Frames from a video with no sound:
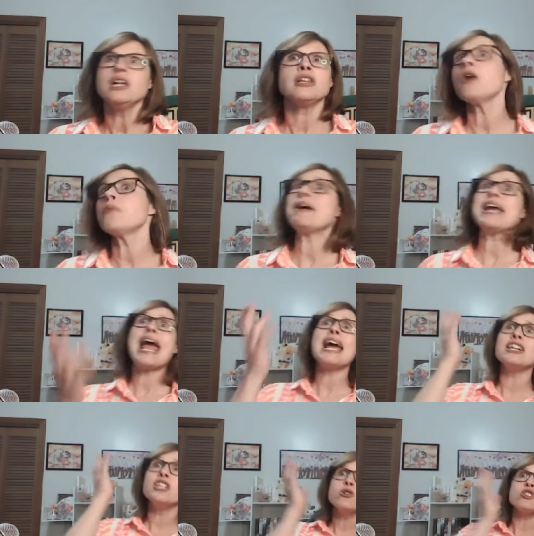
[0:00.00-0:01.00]
Lo Binghe
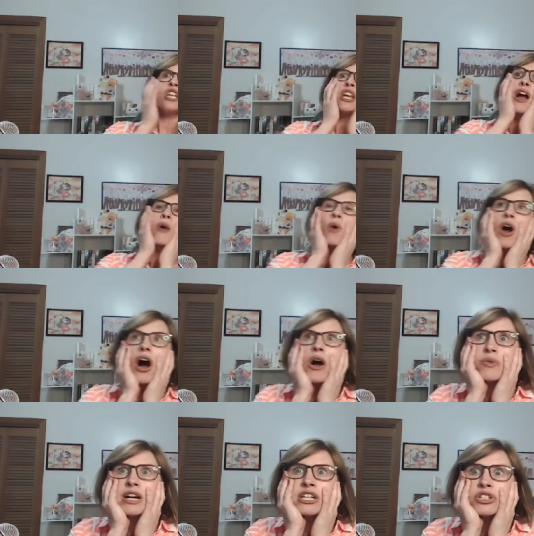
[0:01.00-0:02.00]
and Yu Qingyang were
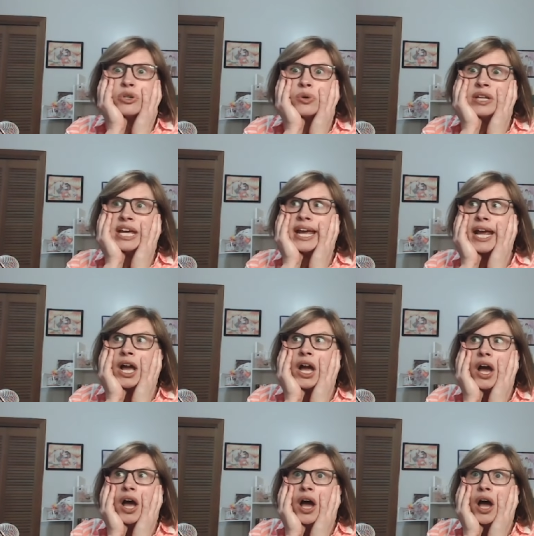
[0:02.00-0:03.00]
already dueling.
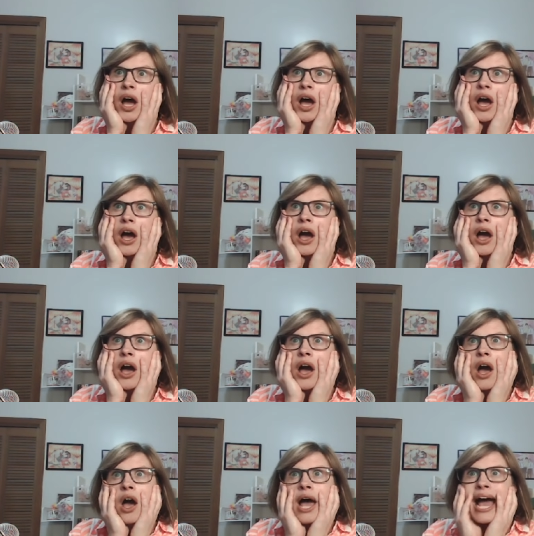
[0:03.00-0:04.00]

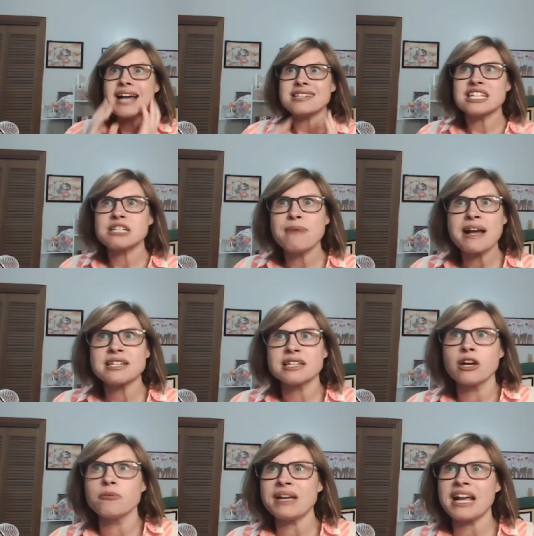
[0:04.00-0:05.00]
As expected,
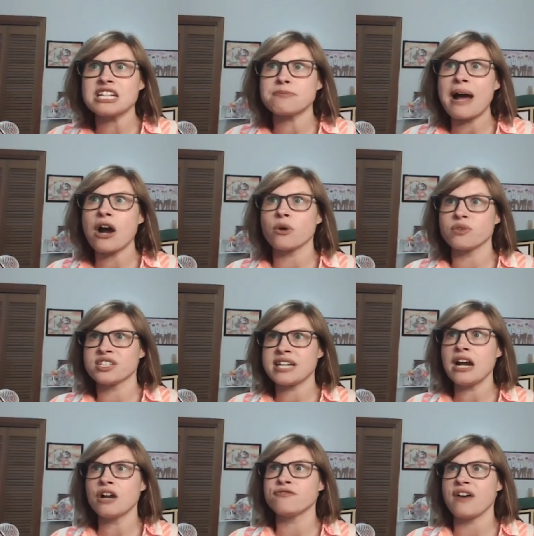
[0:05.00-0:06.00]
Lo Binghe's power was
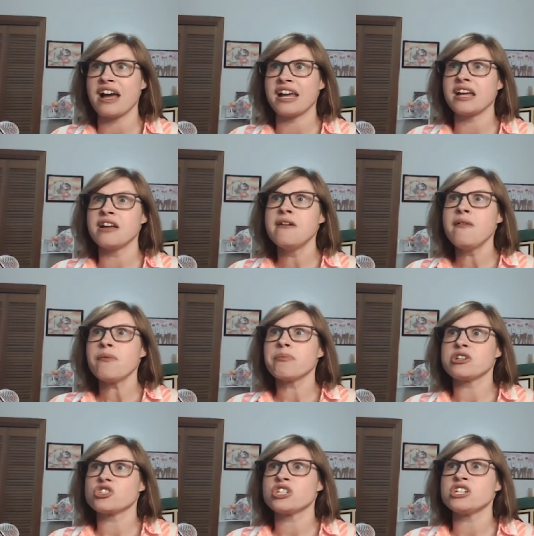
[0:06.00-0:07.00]
terrifying,
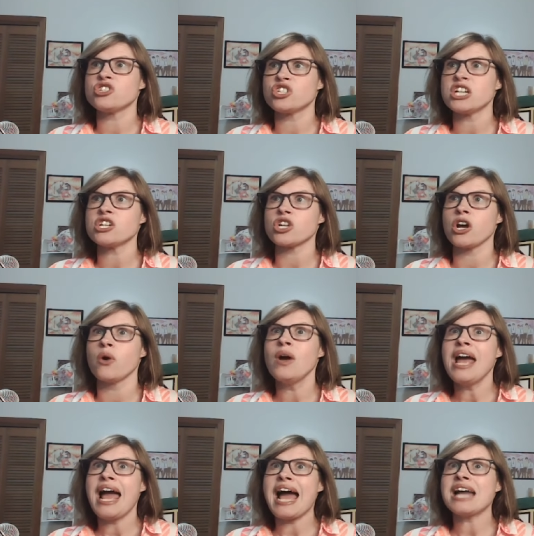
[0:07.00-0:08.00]
but Shen Qingqiu
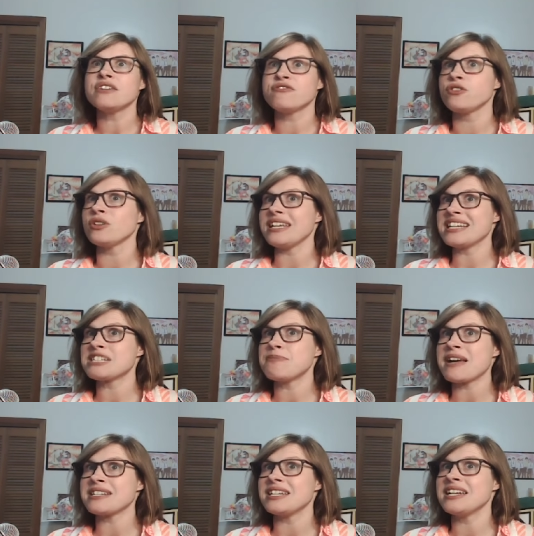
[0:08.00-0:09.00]
hadn't fully
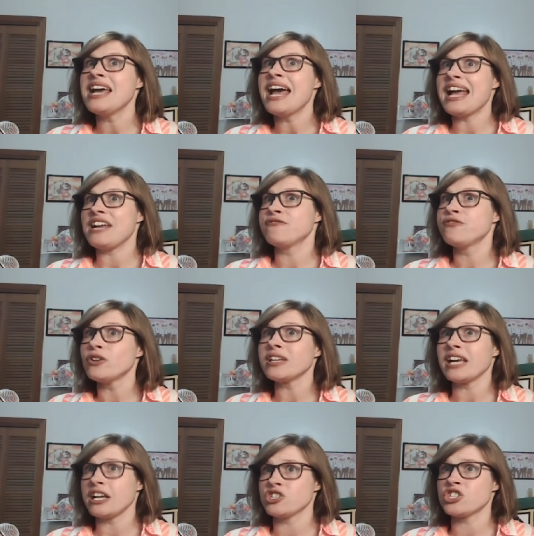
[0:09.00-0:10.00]
expected a
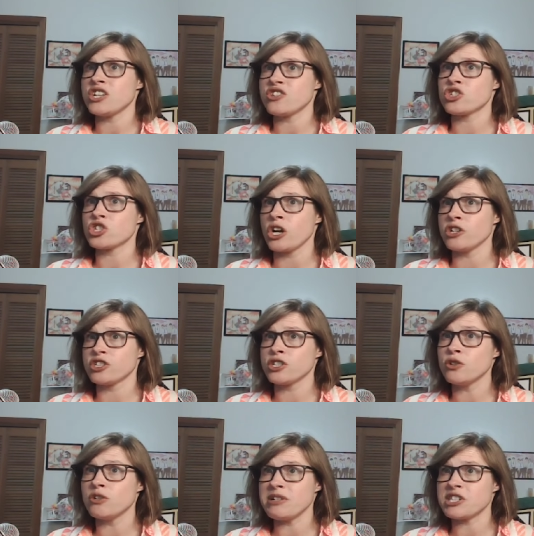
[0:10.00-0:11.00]
fully unsheathed Xuan
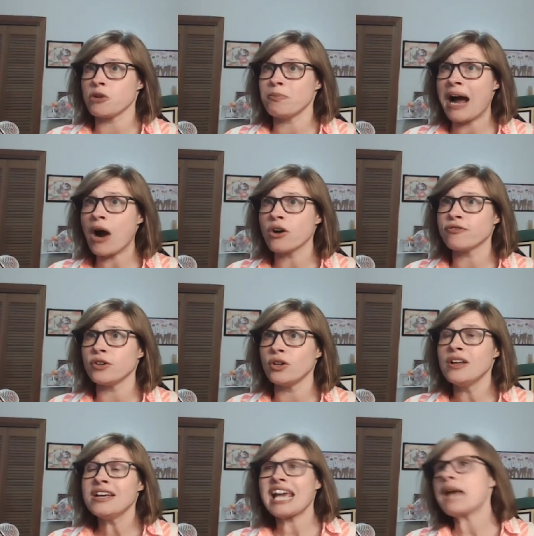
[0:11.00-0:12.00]
Su to be so
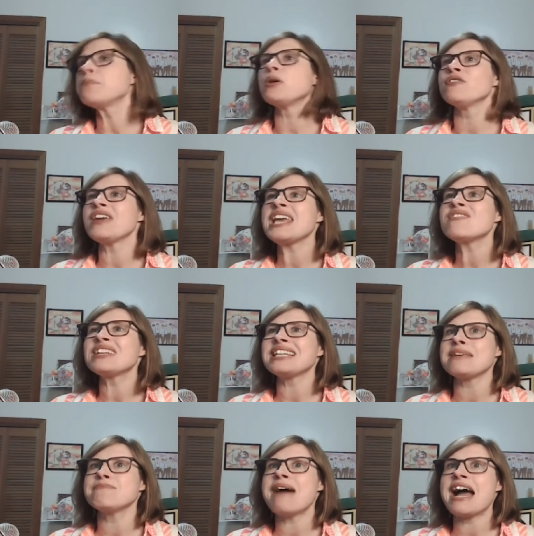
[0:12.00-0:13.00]
powerful, capable of
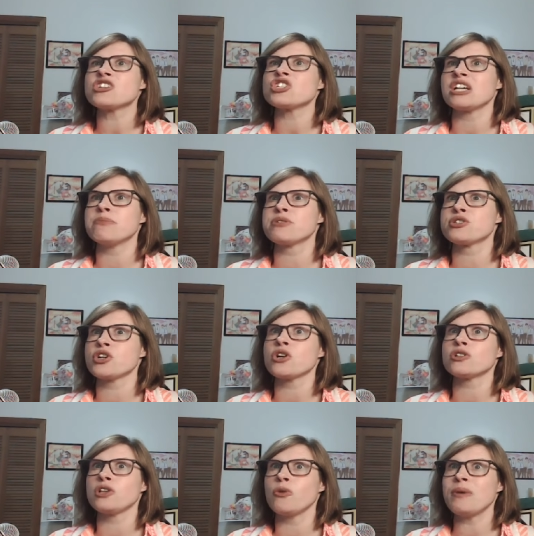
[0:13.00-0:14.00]
evenly matching a
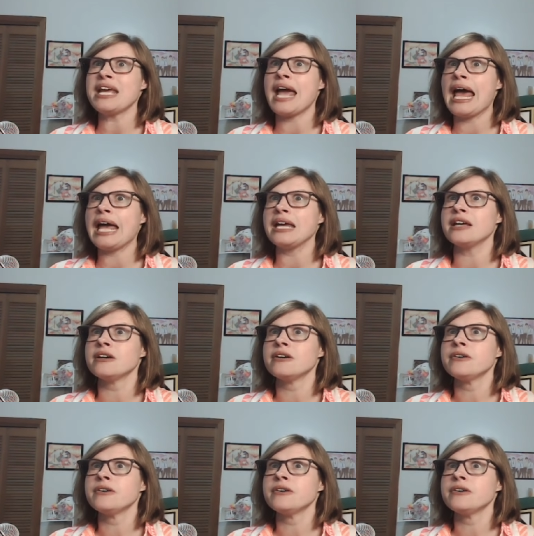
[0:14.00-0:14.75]
berserk Lo Binghe.